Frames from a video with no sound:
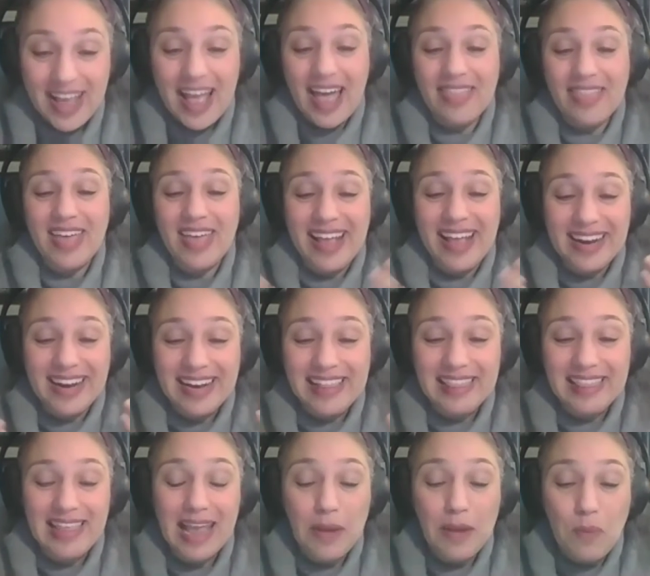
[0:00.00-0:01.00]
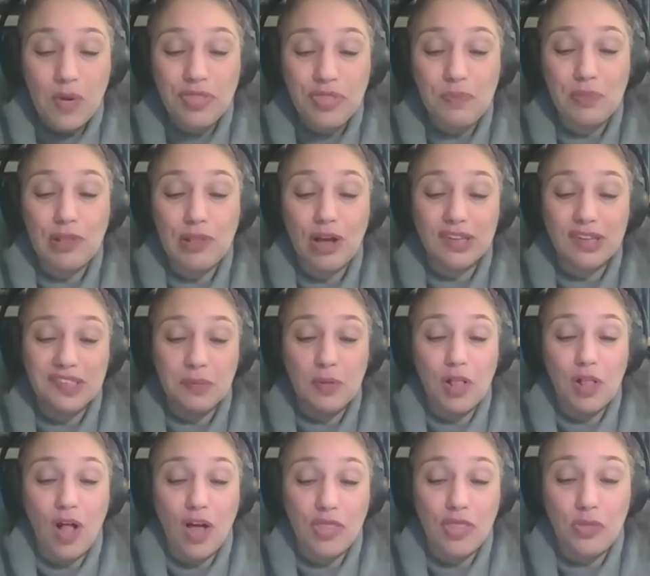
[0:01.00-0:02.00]
And they can claim with
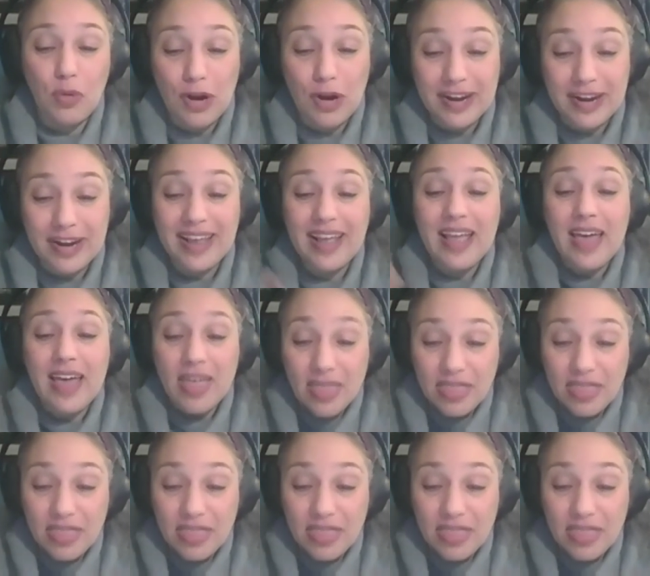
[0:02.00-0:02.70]
plausible authority,